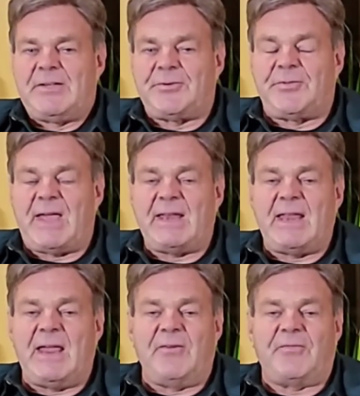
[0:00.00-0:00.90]
So then
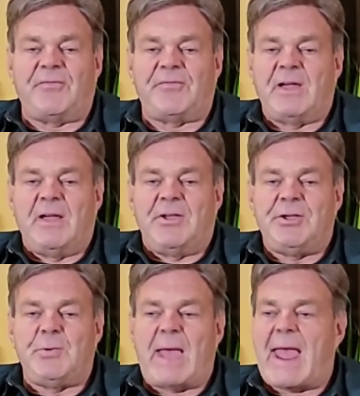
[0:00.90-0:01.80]
if
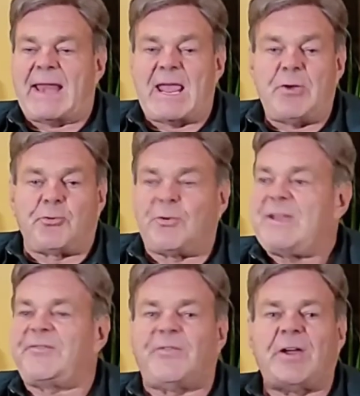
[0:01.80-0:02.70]
you had a
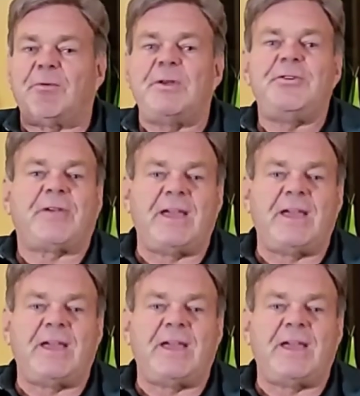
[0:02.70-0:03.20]
grease fire in your